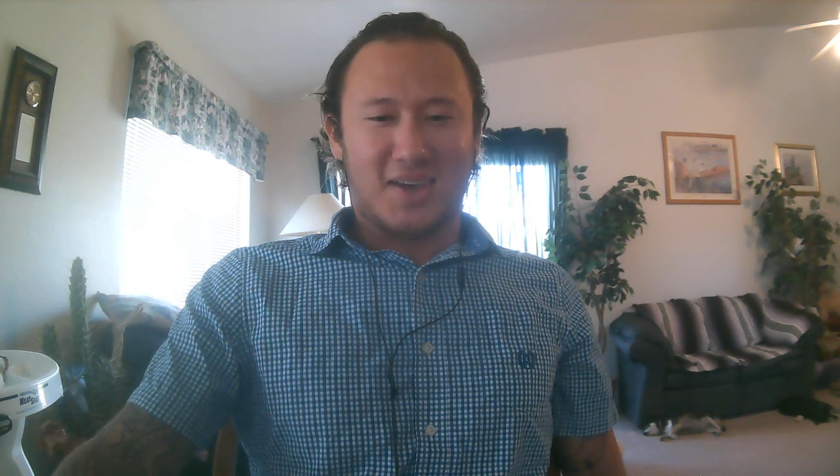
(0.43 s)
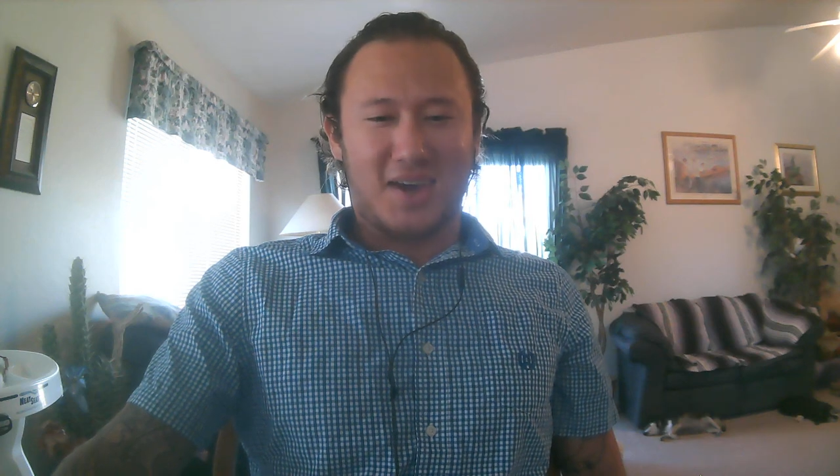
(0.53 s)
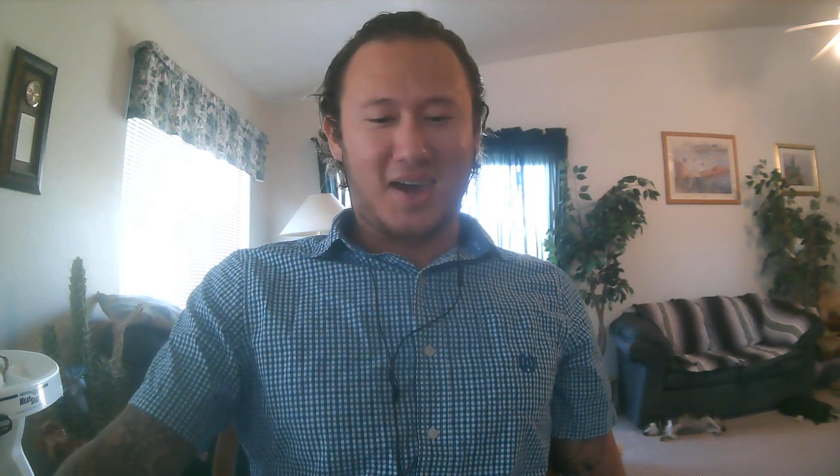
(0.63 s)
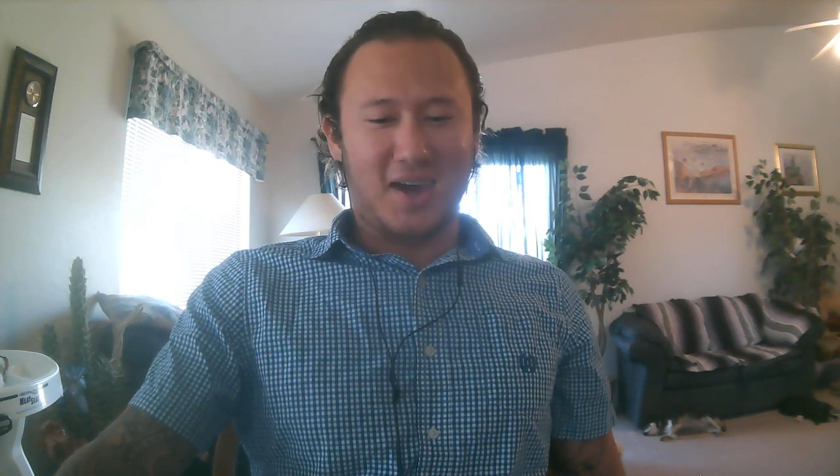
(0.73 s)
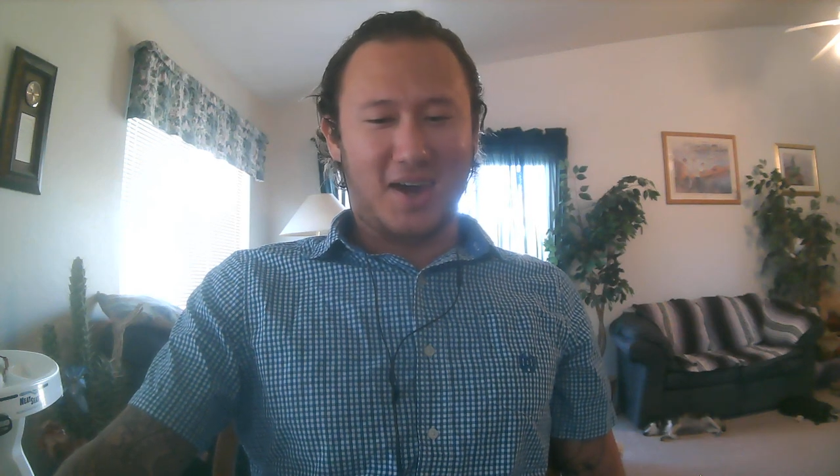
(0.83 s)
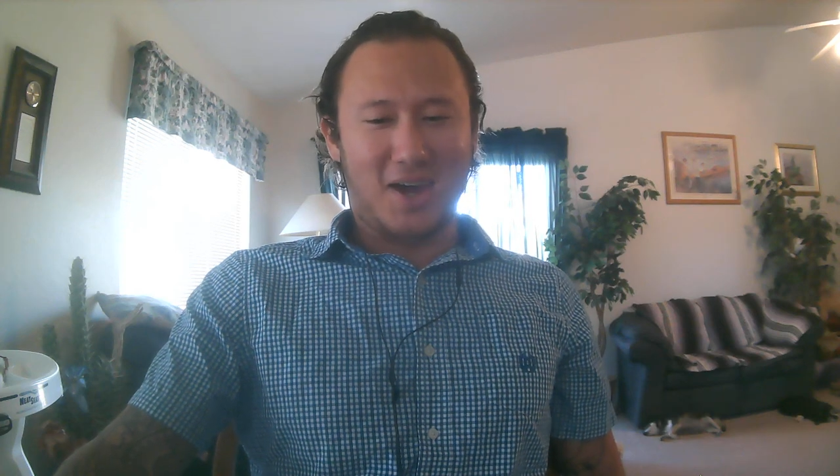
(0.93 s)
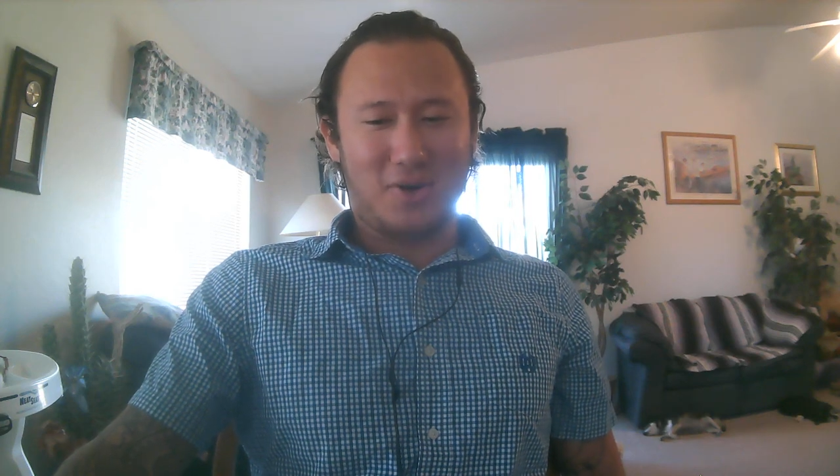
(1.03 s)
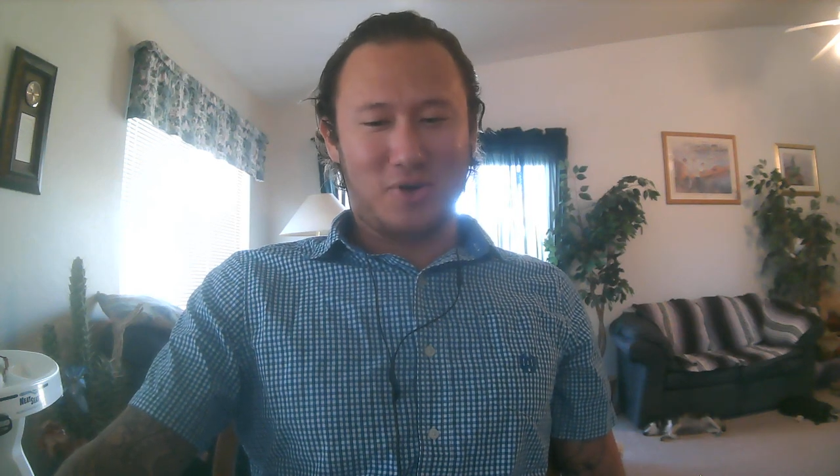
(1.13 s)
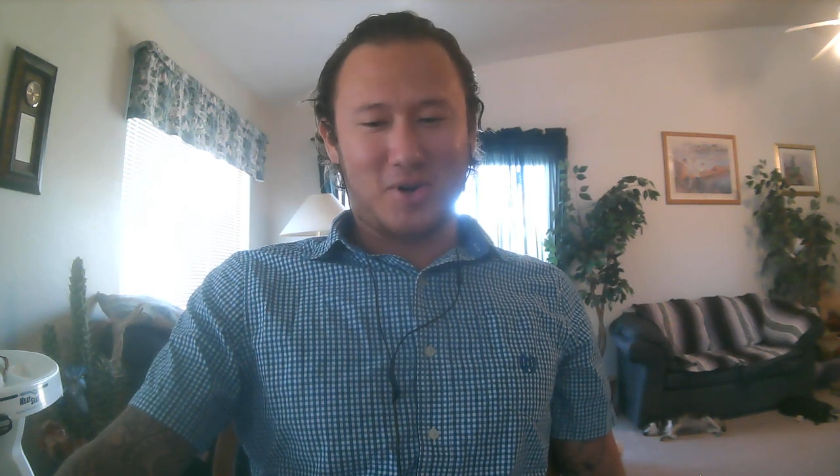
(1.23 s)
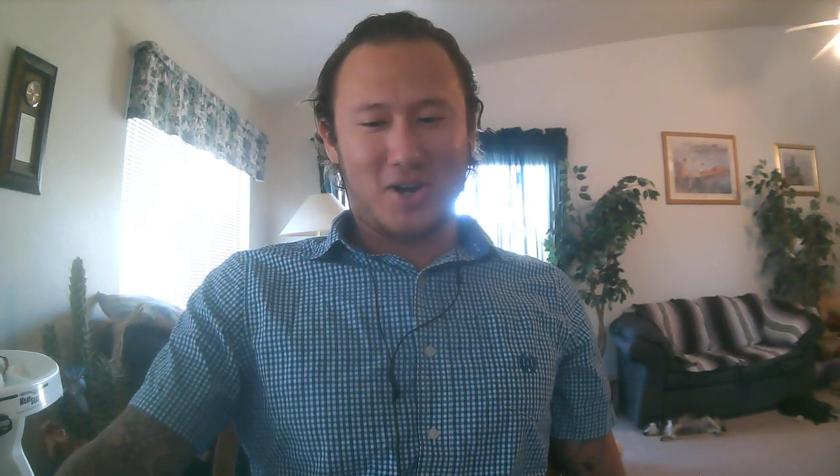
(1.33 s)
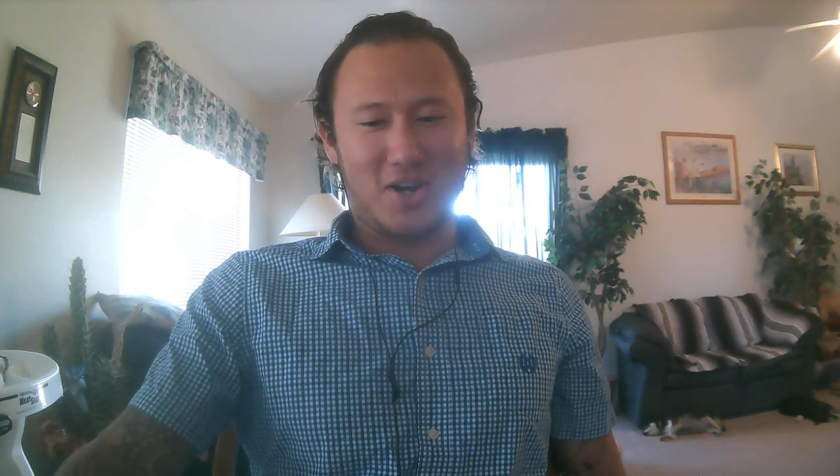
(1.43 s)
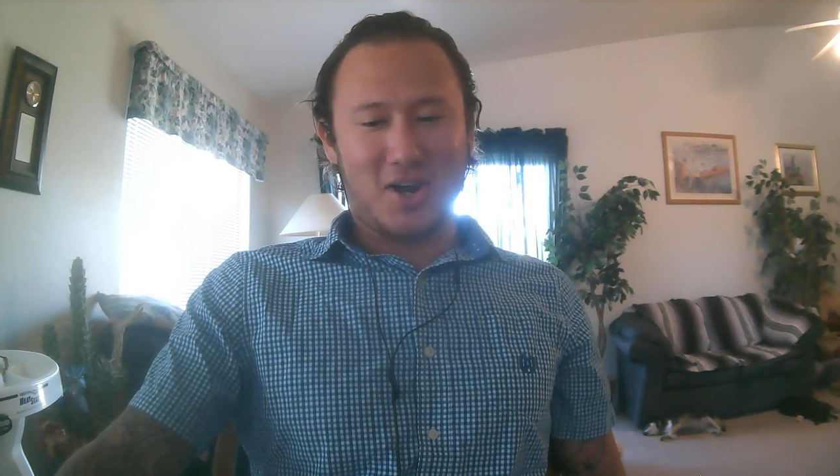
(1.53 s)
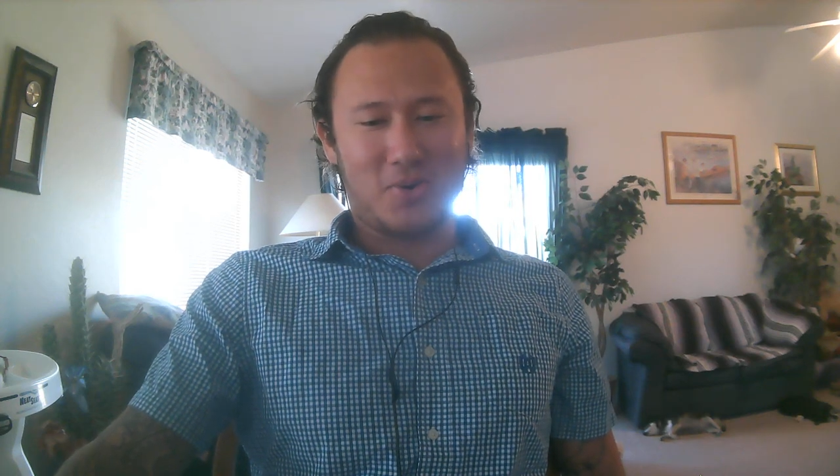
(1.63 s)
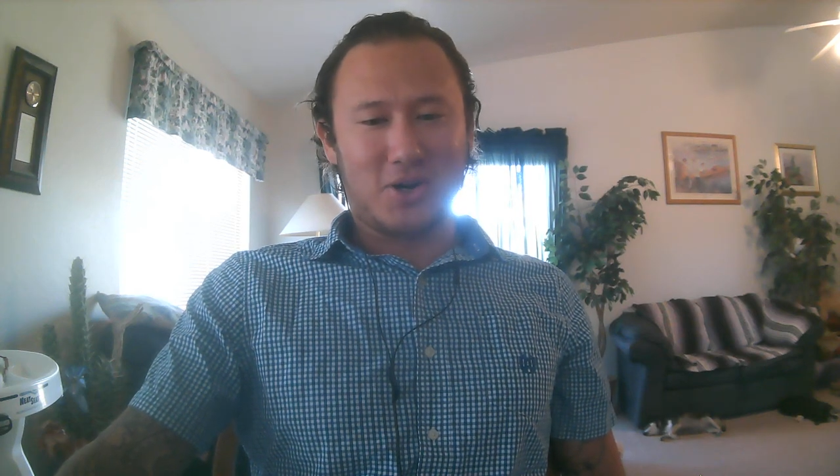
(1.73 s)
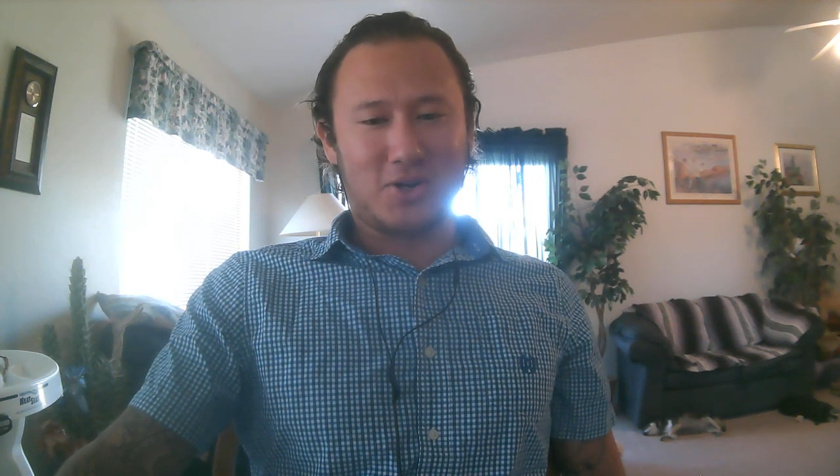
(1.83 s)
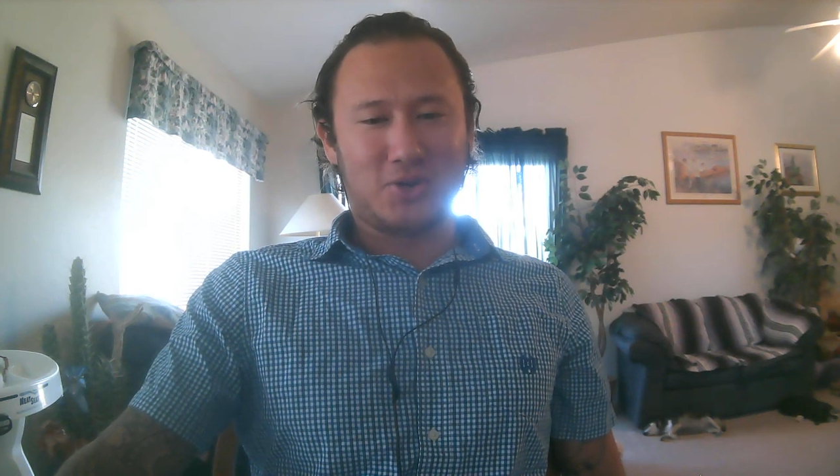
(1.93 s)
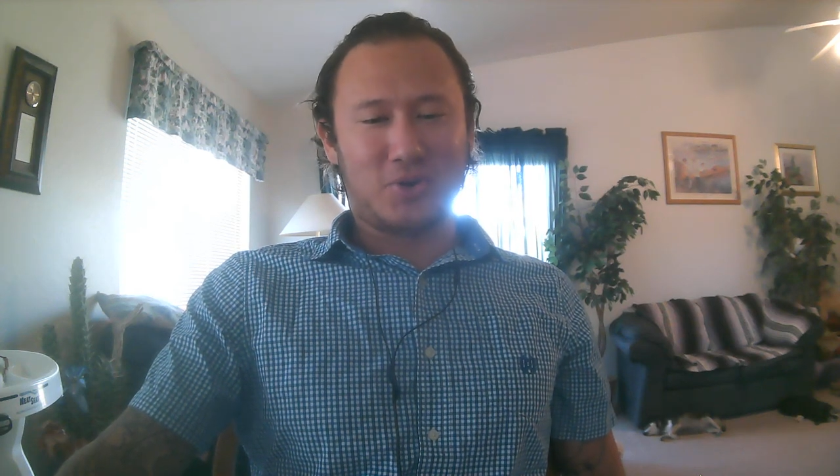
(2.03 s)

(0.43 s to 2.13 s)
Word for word: Hey everybody, I wanted to